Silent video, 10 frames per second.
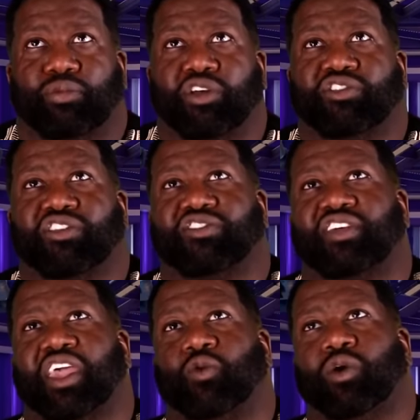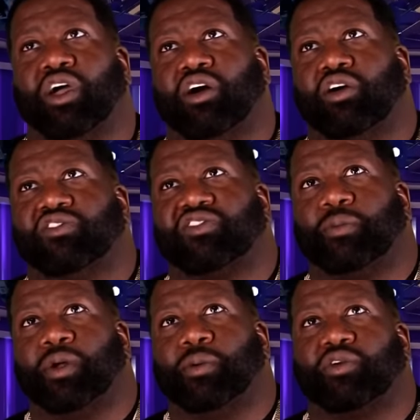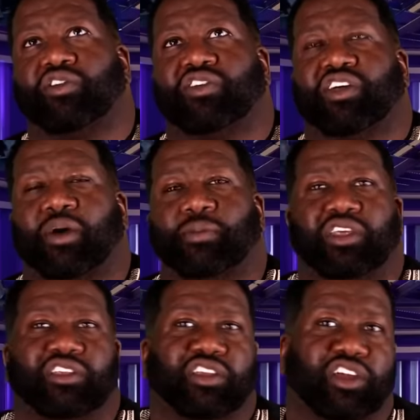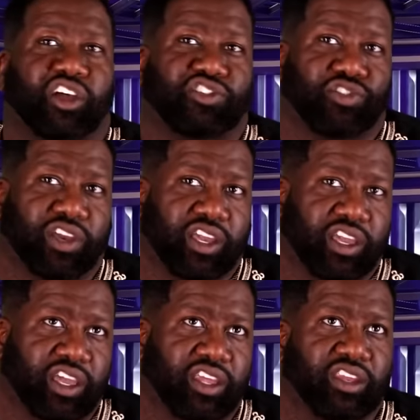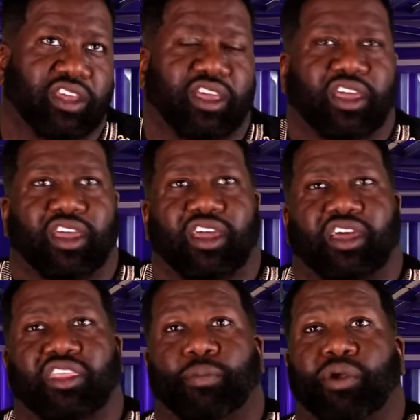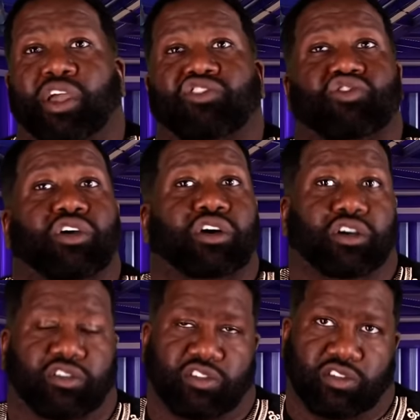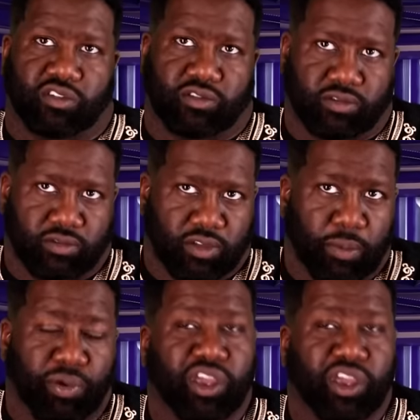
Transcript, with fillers: Brothers and sisters saying, well, some immigrants are coming into the country and they're bringing drugs, they're